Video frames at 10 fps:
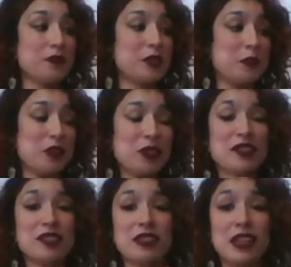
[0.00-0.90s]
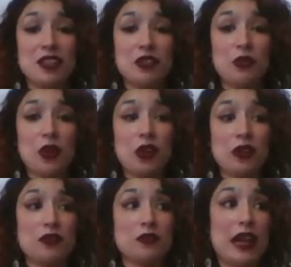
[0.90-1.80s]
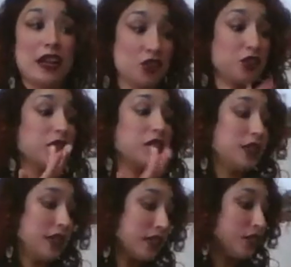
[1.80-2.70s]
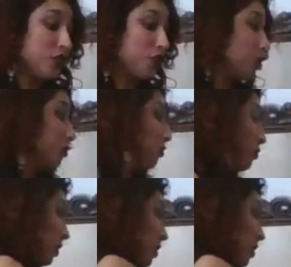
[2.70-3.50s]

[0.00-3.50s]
spirits that you are actually connected to.